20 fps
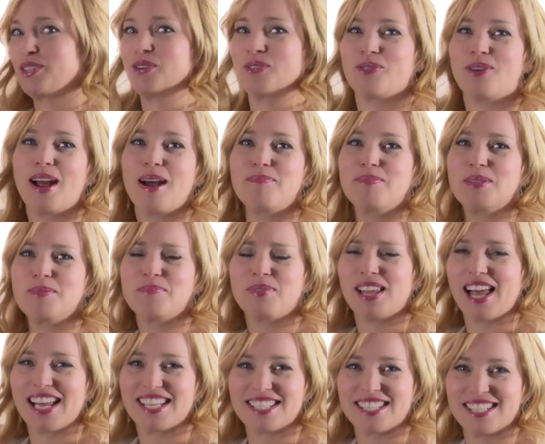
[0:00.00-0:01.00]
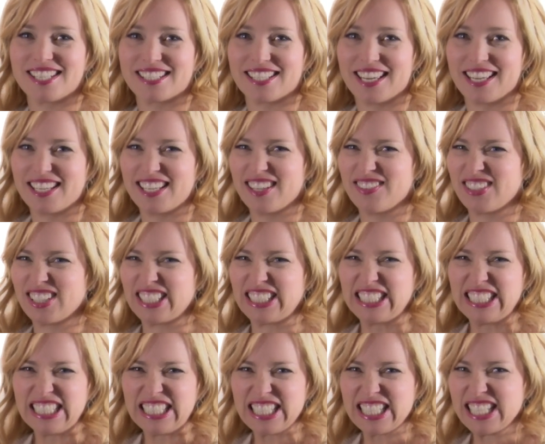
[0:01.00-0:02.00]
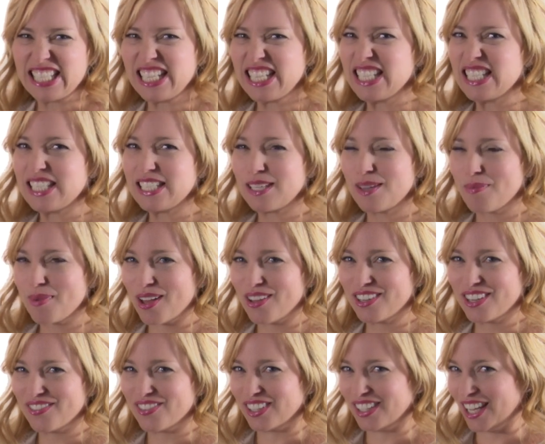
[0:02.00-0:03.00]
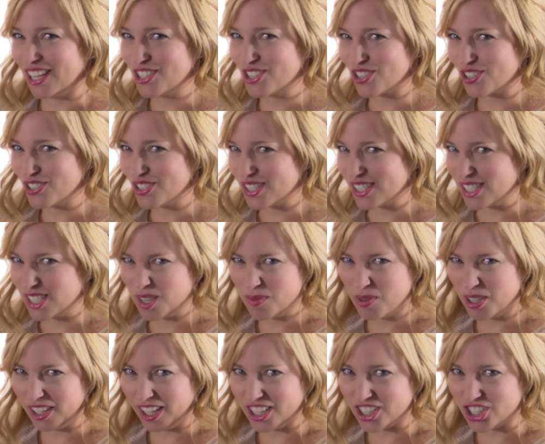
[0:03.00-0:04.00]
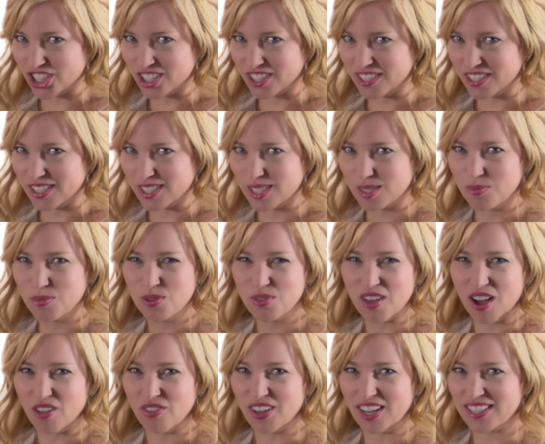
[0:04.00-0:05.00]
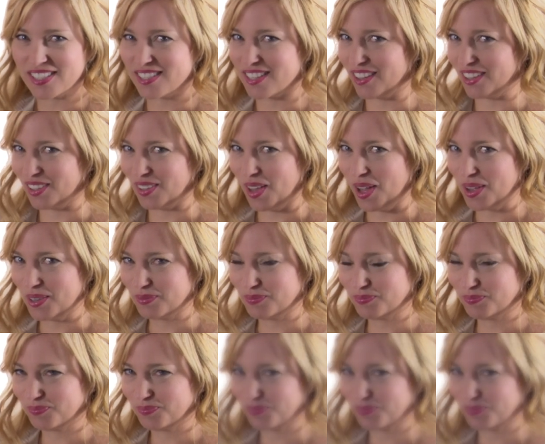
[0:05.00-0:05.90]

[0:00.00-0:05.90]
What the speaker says: wrapped in plastic, and given a little teensy amount of electrical stimulation to smooth out that cellulite.